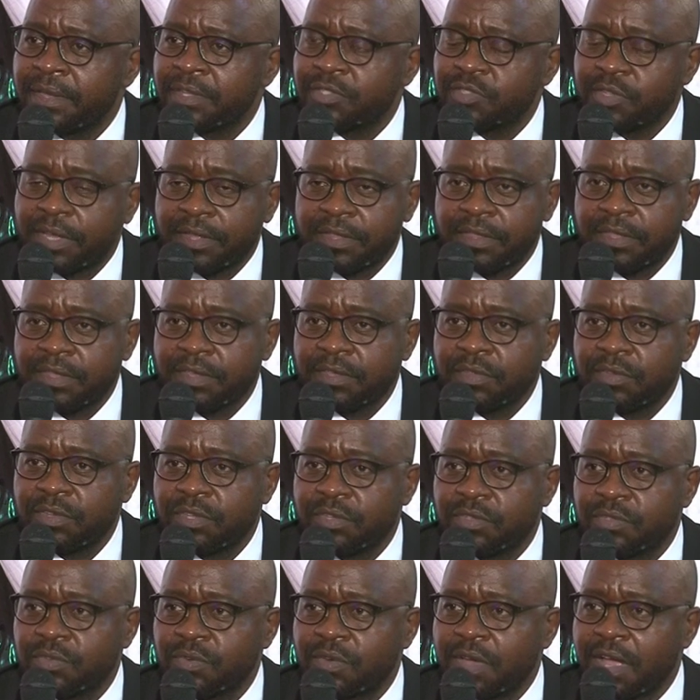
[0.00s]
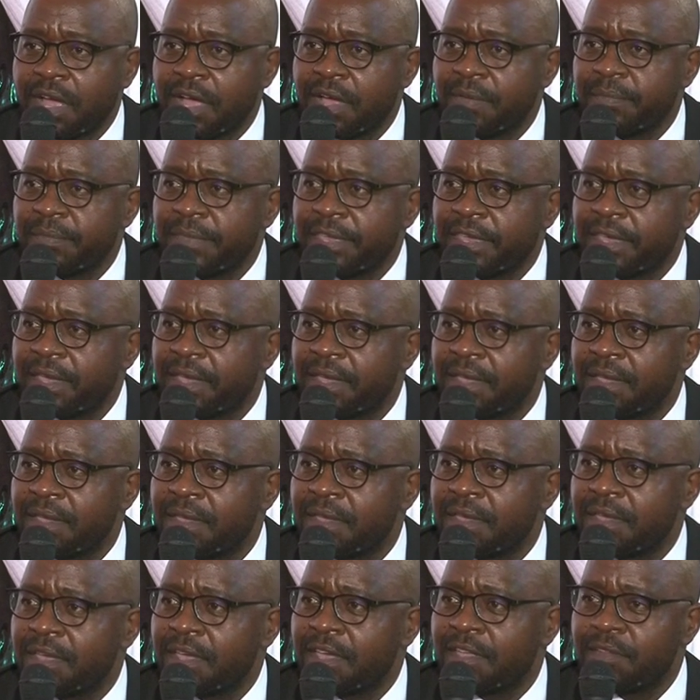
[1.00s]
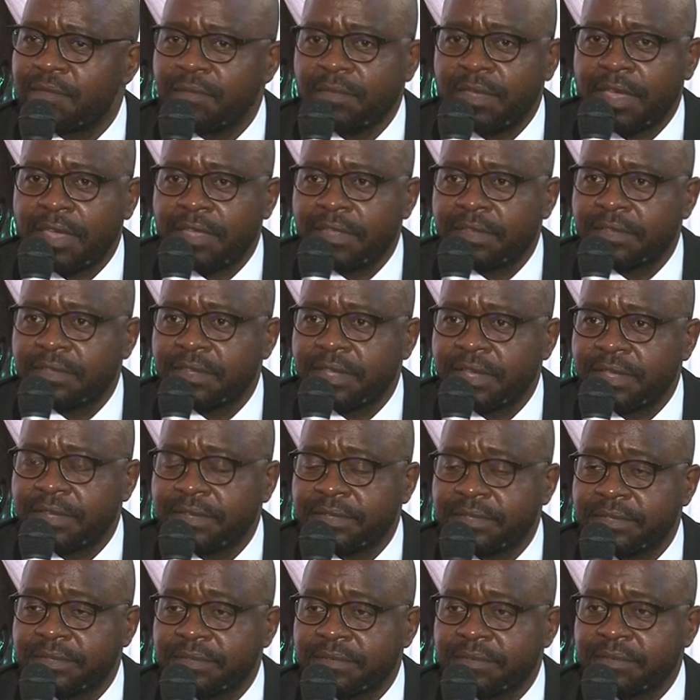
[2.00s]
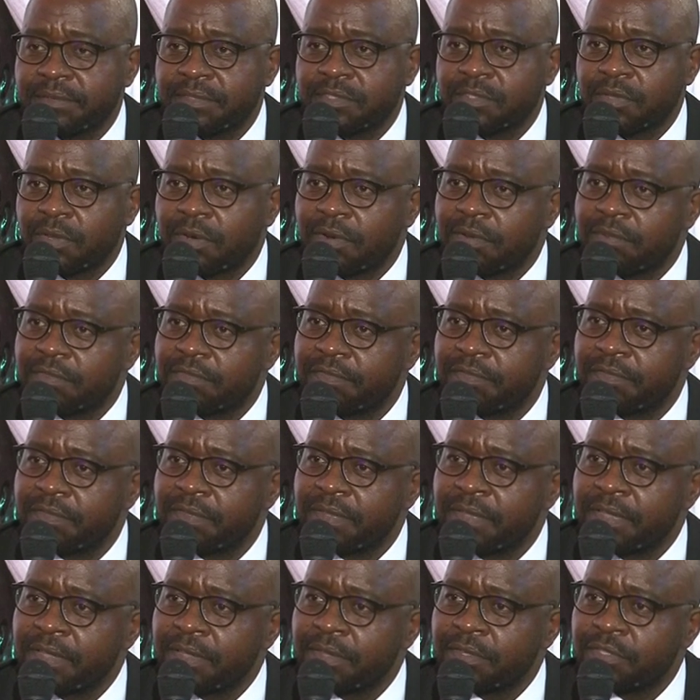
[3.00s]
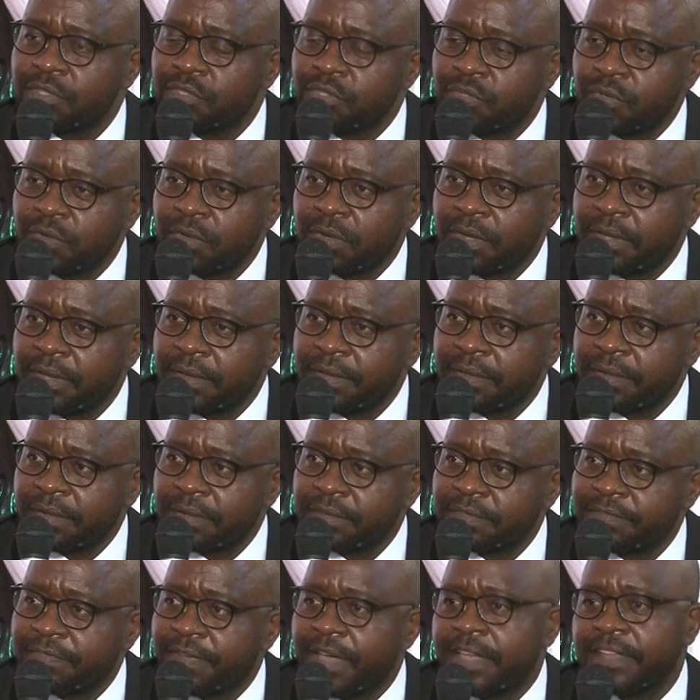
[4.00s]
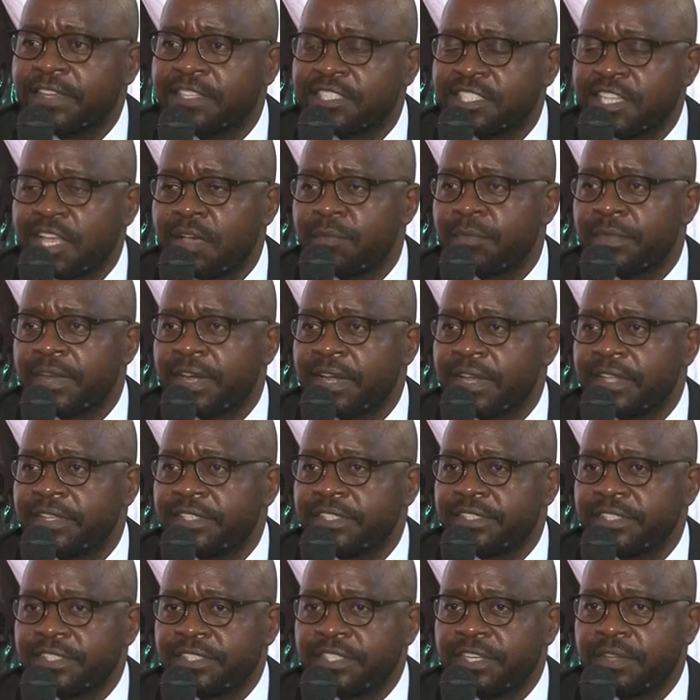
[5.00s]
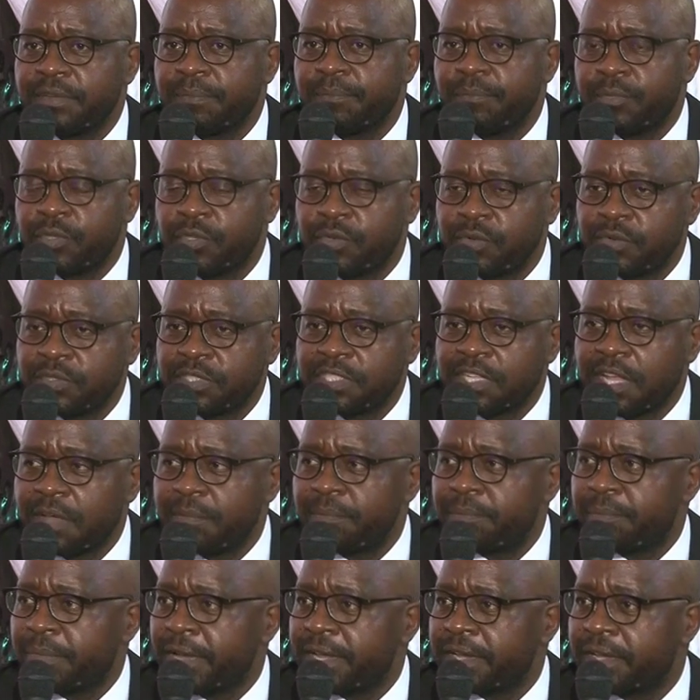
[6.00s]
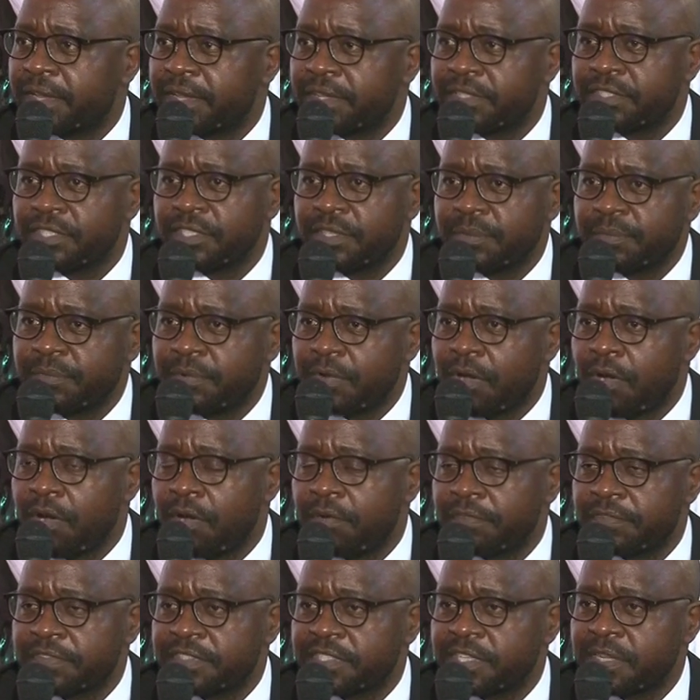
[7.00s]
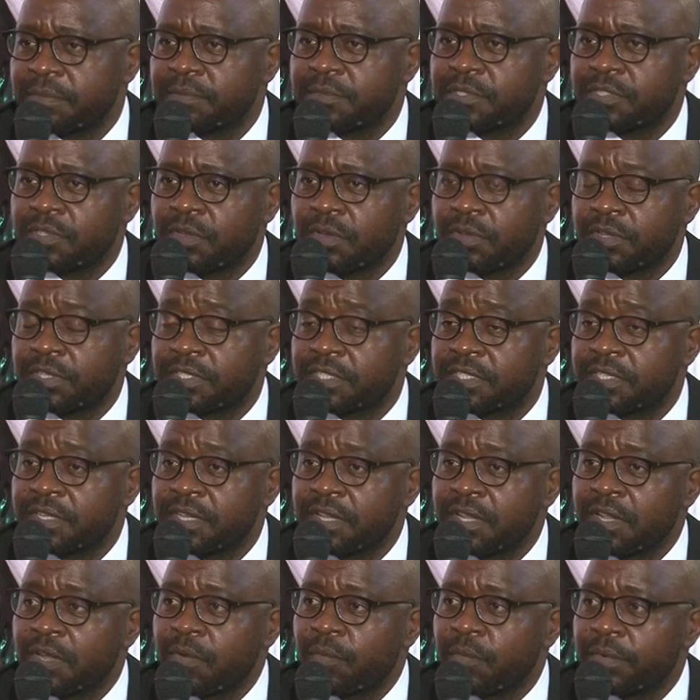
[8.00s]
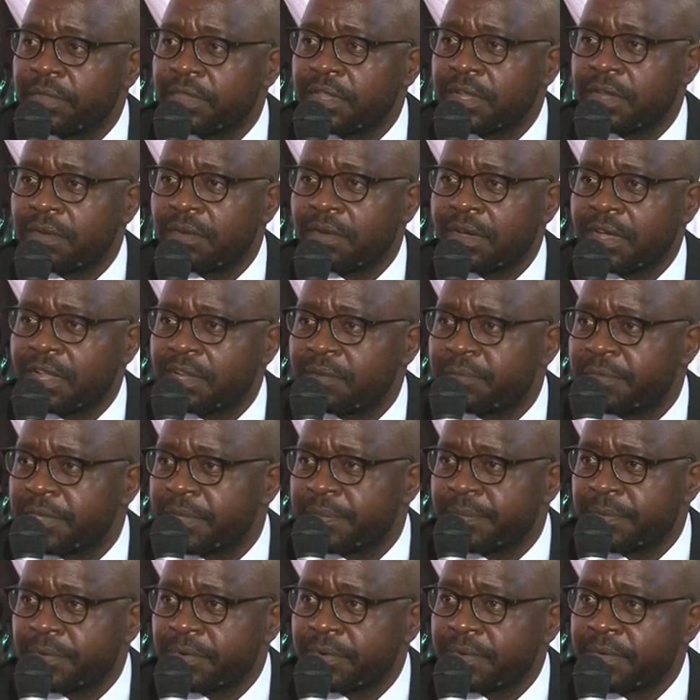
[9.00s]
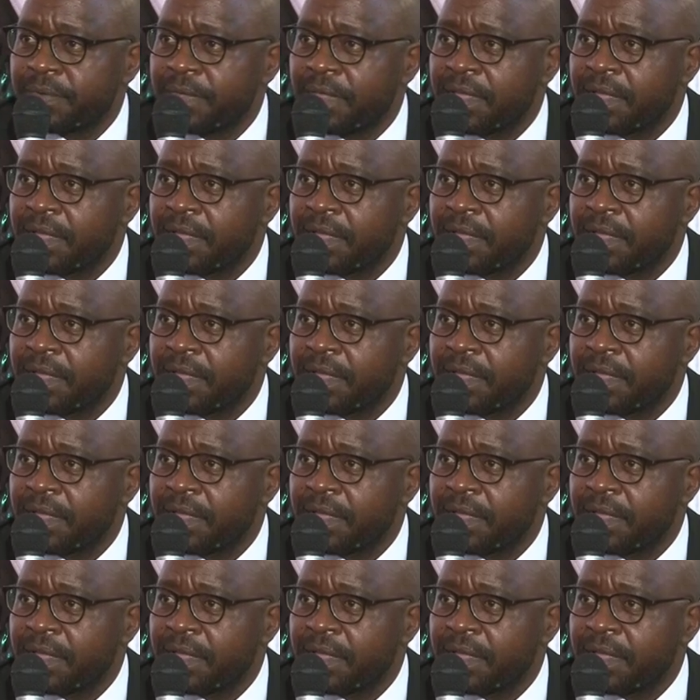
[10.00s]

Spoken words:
So I think you need to come here and sort of do find some relationship, do some partnership of some sort with the local people.